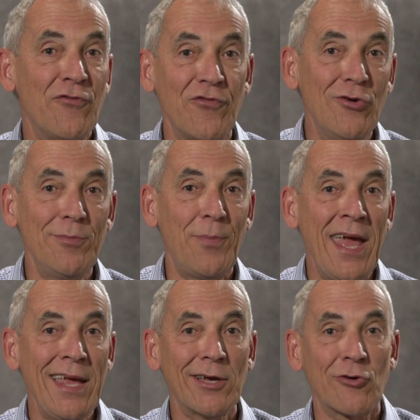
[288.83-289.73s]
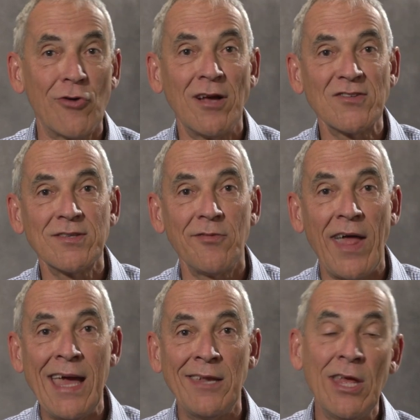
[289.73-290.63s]
food bank across the
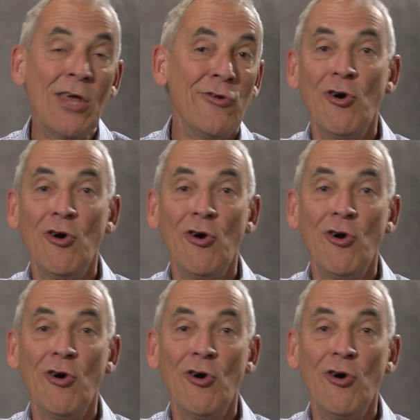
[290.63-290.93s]
land.